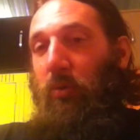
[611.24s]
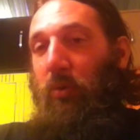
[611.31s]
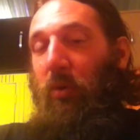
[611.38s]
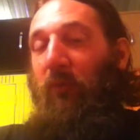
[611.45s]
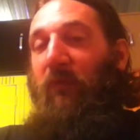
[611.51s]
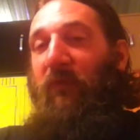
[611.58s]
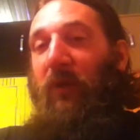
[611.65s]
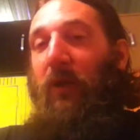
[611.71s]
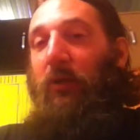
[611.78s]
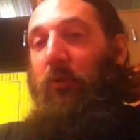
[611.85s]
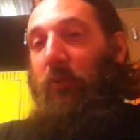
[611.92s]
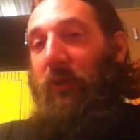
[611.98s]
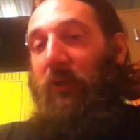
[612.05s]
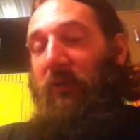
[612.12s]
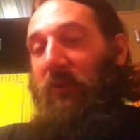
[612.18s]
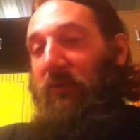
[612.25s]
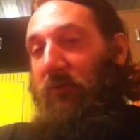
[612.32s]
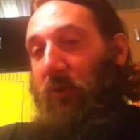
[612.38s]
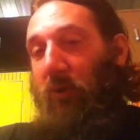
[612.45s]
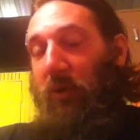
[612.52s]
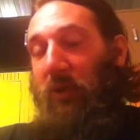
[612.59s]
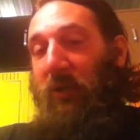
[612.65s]
are following these
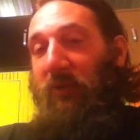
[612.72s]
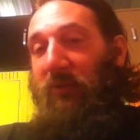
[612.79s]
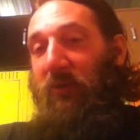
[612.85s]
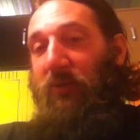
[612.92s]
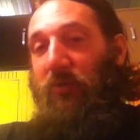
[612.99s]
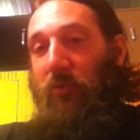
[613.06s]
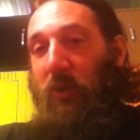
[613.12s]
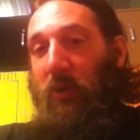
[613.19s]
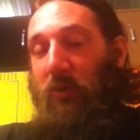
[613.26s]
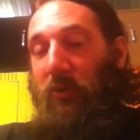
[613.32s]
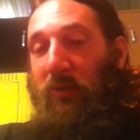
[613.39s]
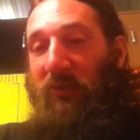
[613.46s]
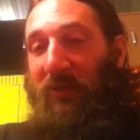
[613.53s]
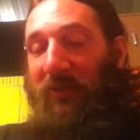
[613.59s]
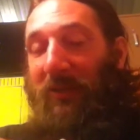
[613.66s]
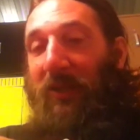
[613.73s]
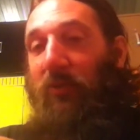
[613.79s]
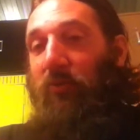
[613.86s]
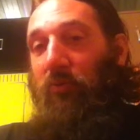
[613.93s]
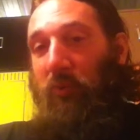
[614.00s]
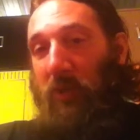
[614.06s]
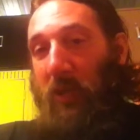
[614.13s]
targeting situations, and they
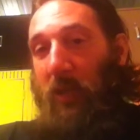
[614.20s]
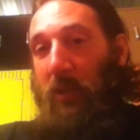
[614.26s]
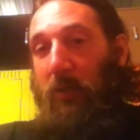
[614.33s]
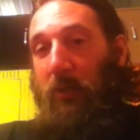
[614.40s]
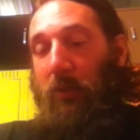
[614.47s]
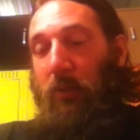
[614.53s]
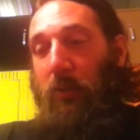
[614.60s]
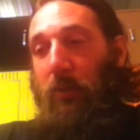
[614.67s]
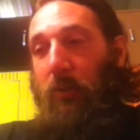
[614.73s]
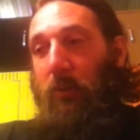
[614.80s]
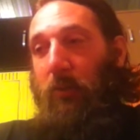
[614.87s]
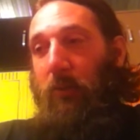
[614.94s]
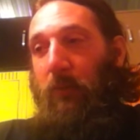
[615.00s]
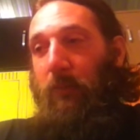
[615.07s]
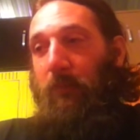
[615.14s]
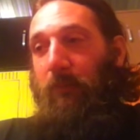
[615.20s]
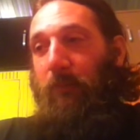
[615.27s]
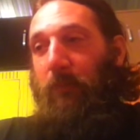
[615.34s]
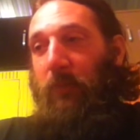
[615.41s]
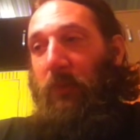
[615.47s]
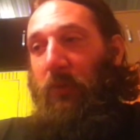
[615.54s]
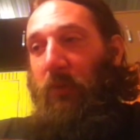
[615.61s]
create
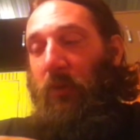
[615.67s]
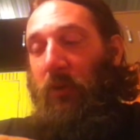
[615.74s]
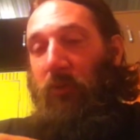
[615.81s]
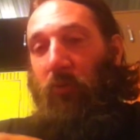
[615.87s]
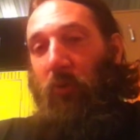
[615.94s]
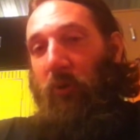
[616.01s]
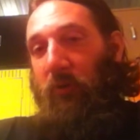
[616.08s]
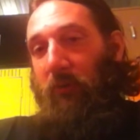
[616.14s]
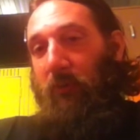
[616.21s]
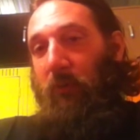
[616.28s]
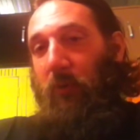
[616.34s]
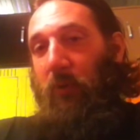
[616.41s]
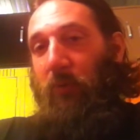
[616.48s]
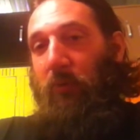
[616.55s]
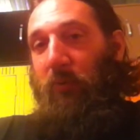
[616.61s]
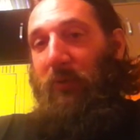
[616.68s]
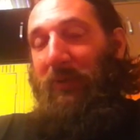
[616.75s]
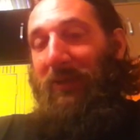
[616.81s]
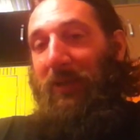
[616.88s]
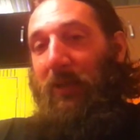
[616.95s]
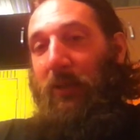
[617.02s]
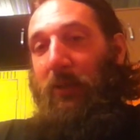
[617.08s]
a
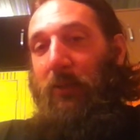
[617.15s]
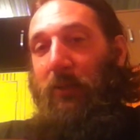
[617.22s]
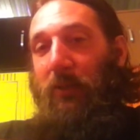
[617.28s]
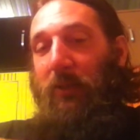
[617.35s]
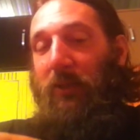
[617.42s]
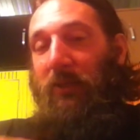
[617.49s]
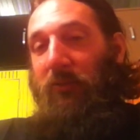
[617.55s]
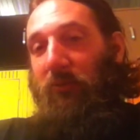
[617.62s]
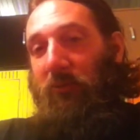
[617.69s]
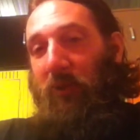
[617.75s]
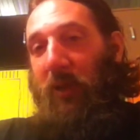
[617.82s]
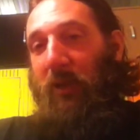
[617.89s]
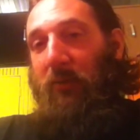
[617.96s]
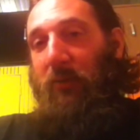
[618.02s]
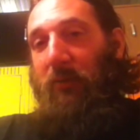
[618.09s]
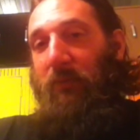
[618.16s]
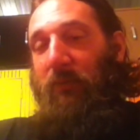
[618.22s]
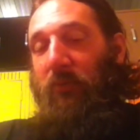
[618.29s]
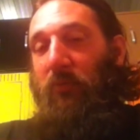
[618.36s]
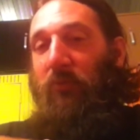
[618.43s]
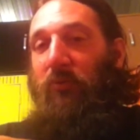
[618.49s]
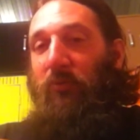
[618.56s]
24-hour-a-day interactive
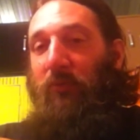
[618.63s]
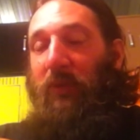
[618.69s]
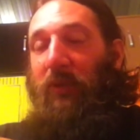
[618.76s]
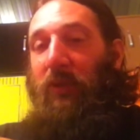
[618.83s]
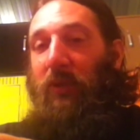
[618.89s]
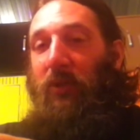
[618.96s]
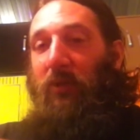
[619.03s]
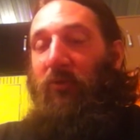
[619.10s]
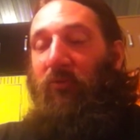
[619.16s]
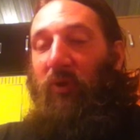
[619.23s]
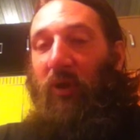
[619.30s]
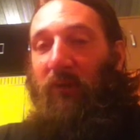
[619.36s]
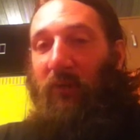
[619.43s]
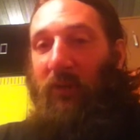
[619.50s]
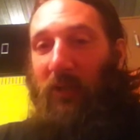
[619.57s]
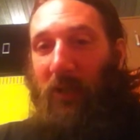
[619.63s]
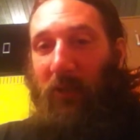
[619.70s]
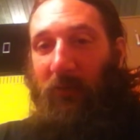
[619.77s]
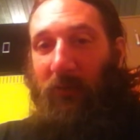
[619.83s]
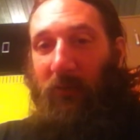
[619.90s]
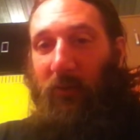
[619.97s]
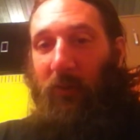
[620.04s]
social media
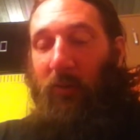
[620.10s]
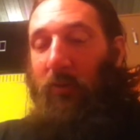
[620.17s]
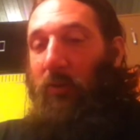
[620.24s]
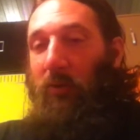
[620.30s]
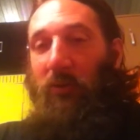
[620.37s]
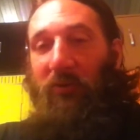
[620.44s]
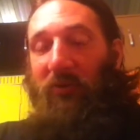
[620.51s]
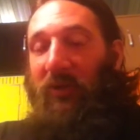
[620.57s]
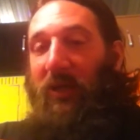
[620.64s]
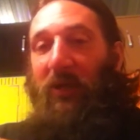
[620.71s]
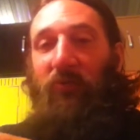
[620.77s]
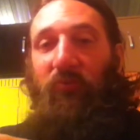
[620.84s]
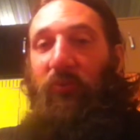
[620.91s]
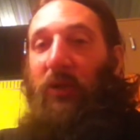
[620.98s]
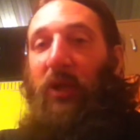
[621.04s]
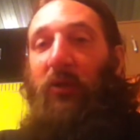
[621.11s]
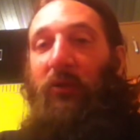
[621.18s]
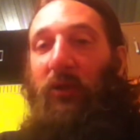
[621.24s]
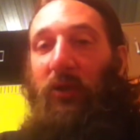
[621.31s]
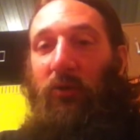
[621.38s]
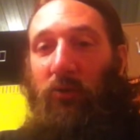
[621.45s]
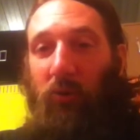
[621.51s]
extravaganza slash
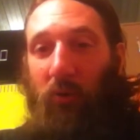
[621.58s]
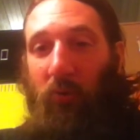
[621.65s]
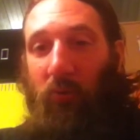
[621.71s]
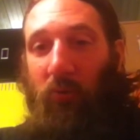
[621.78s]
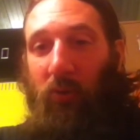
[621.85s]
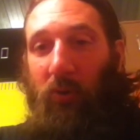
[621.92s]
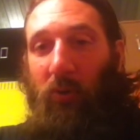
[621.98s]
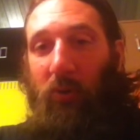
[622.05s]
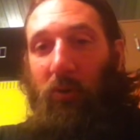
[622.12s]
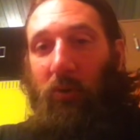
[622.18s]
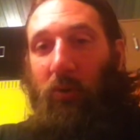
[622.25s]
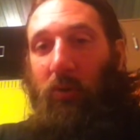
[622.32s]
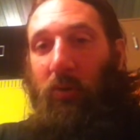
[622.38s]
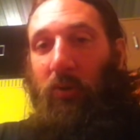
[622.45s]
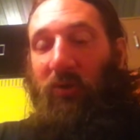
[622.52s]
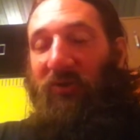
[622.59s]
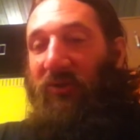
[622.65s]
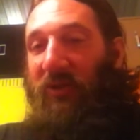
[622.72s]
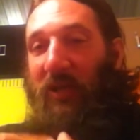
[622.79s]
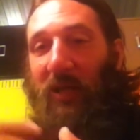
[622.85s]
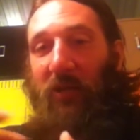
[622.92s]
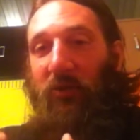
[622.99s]
reality show
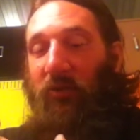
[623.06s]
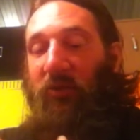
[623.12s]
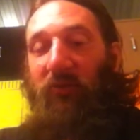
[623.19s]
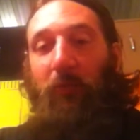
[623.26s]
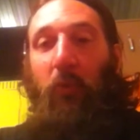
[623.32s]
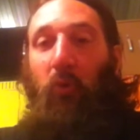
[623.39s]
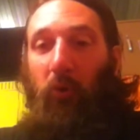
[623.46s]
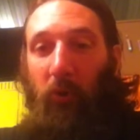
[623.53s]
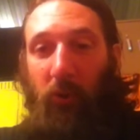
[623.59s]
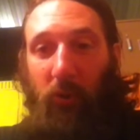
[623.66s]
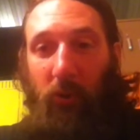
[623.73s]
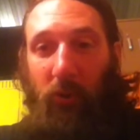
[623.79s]
slash sport